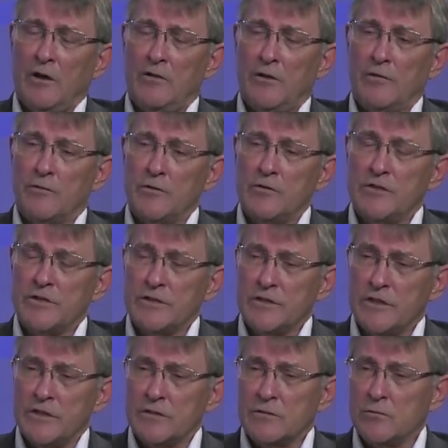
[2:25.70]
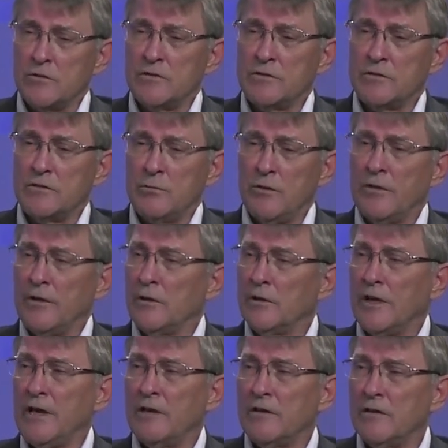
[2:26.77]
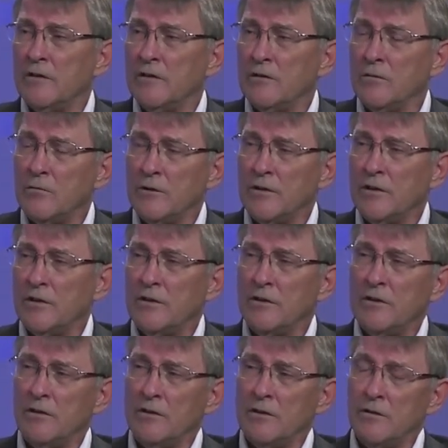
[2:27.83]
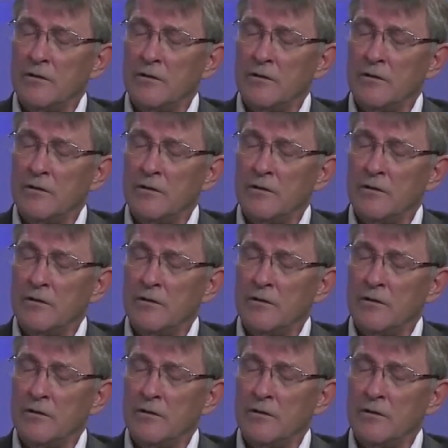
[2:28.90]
Their first success was with Algeta when they